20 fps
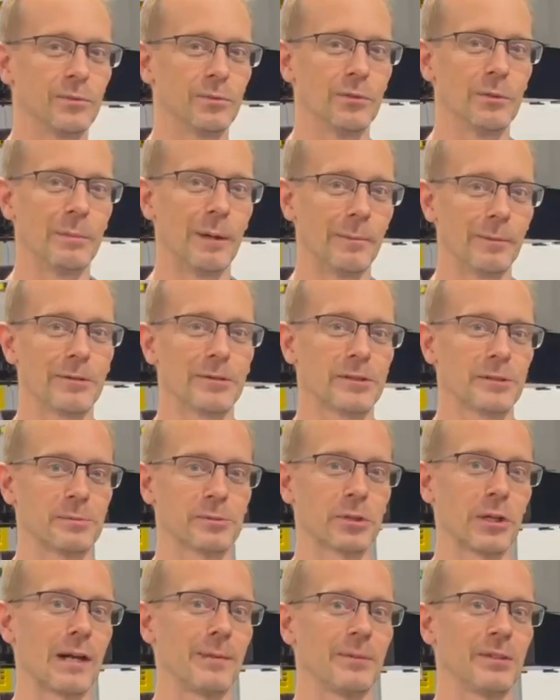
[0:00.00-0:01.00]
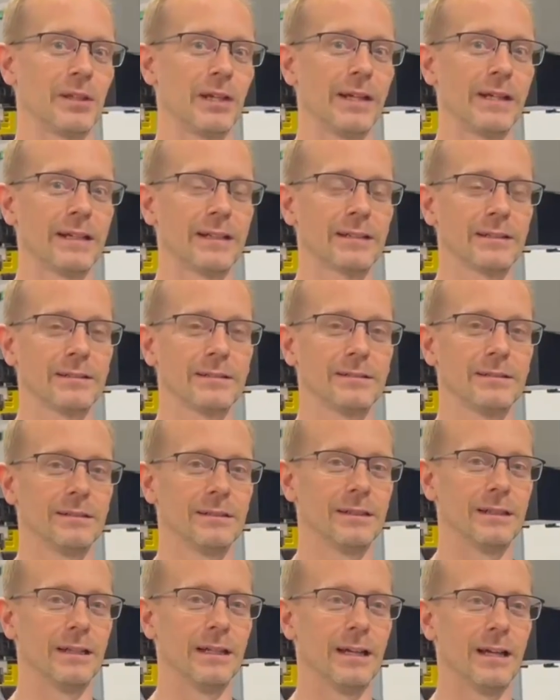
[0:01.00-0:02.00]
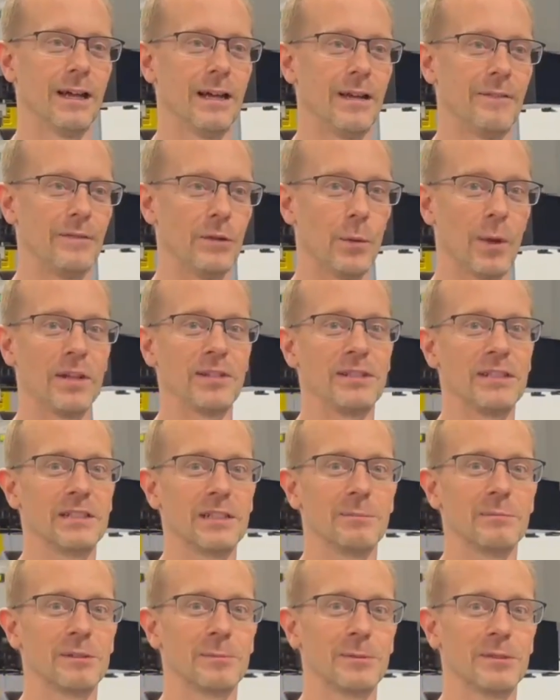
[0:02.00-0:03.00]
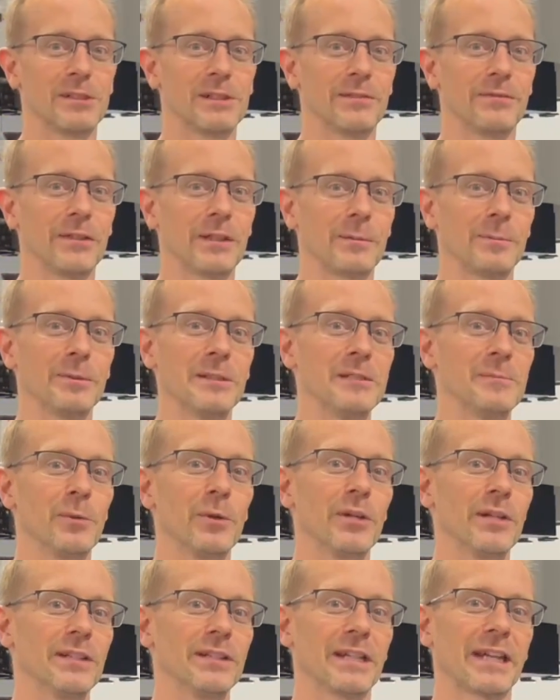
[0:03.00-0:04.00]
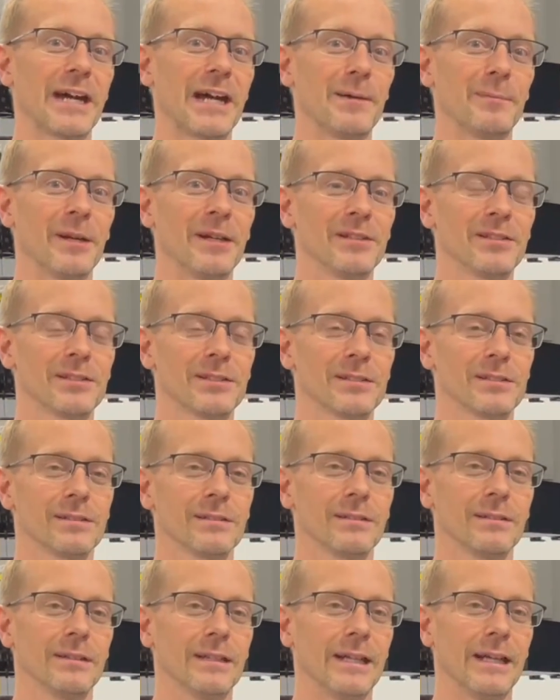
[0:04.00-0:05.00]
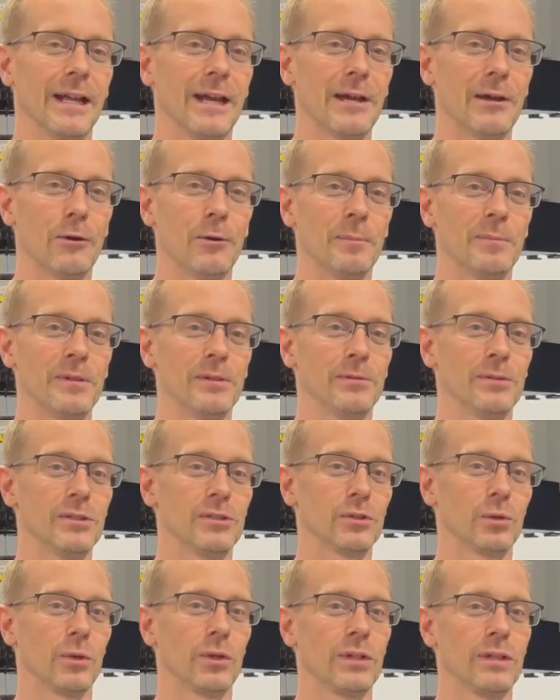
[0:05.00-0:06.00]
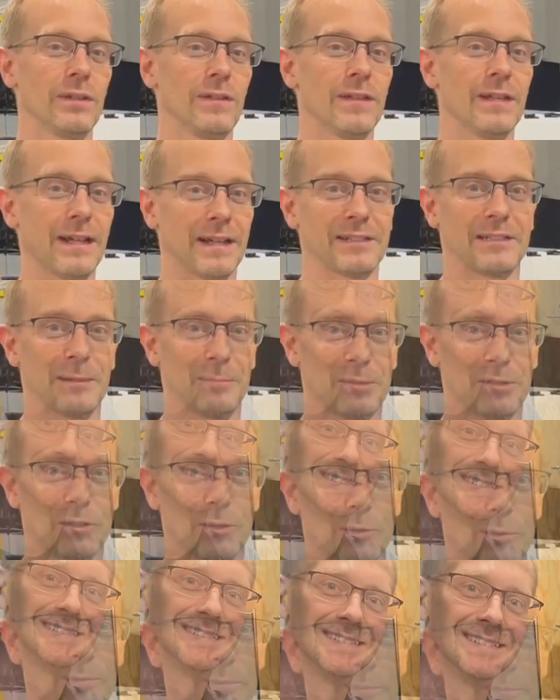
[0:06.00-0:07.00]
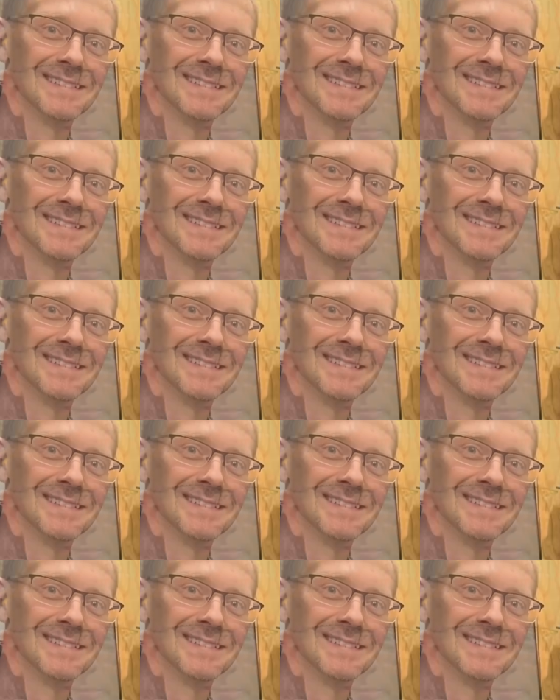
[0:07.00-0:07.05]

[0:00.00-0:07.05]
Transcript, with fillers: Remember to subscribe and like. If you want to see something specific, please put it in the comments. And I hope you enjoy the next episode.